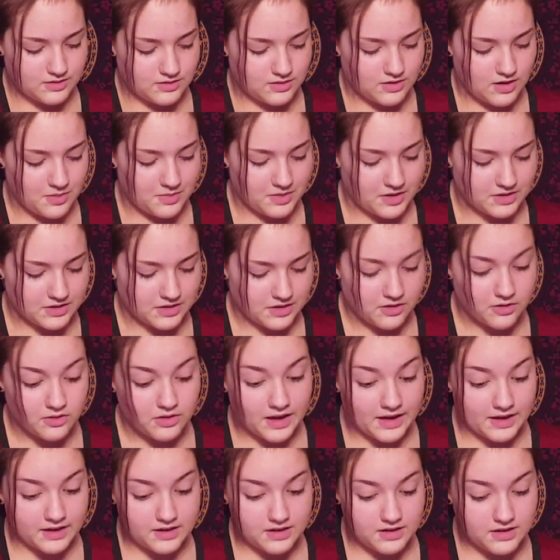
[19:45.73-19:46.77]
Not because I don't
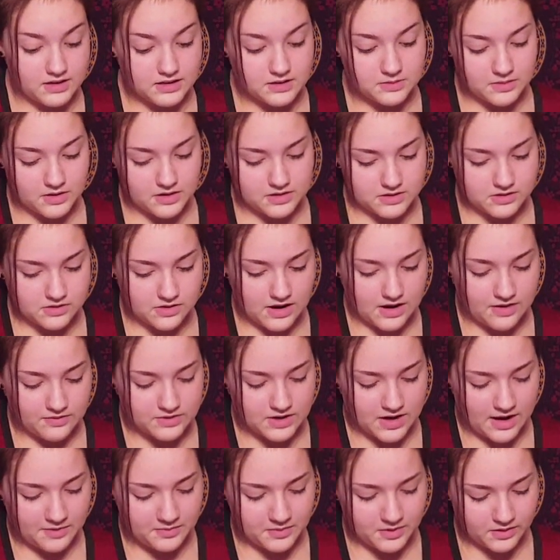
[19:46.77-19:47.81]
like it, it's because I don't have
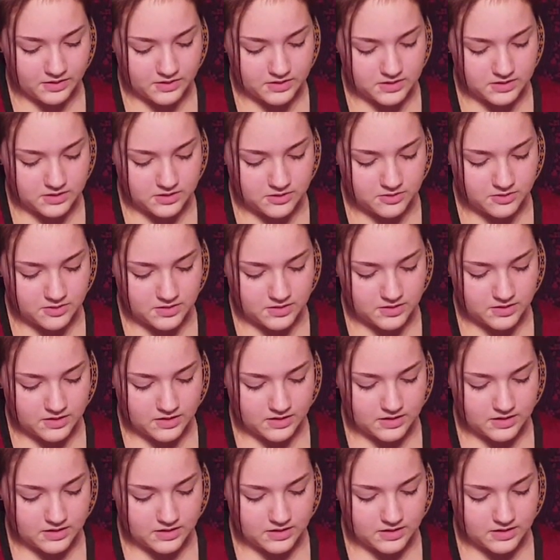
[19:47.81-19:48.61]
time to listen to it,